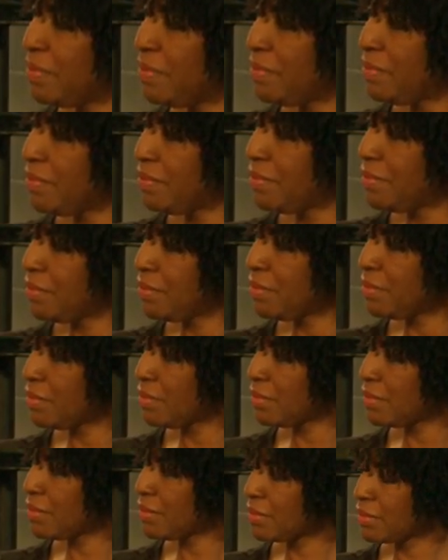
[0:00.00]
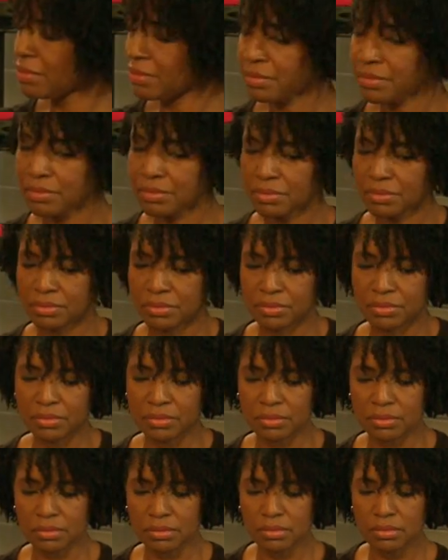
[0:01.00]

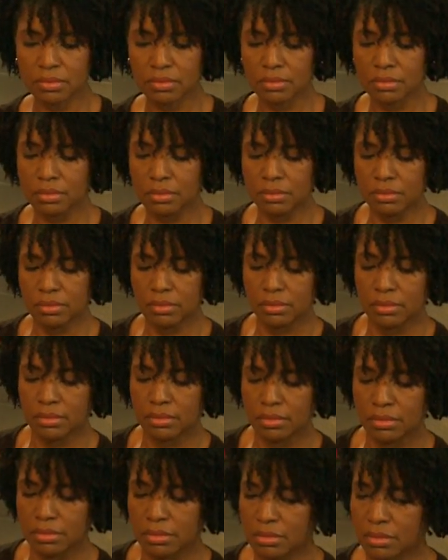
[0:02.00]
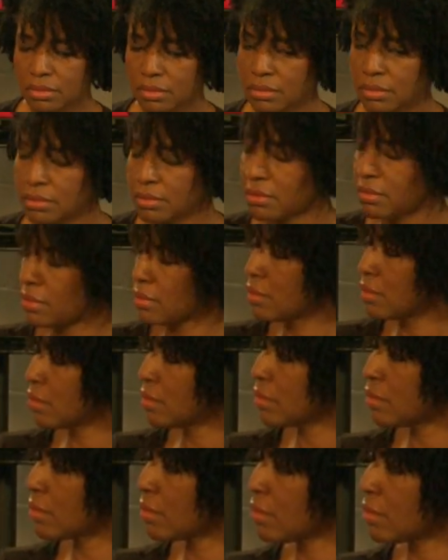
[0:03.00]

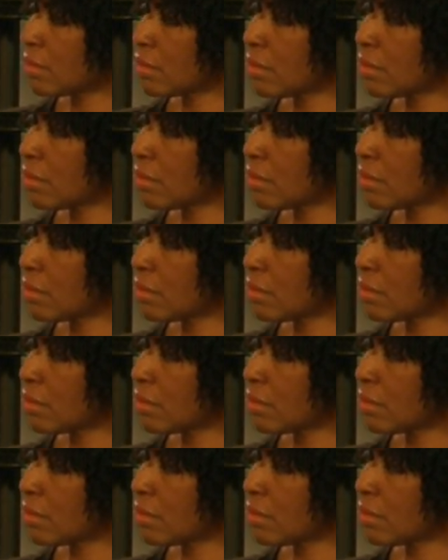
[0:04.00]
This person isn't speaking.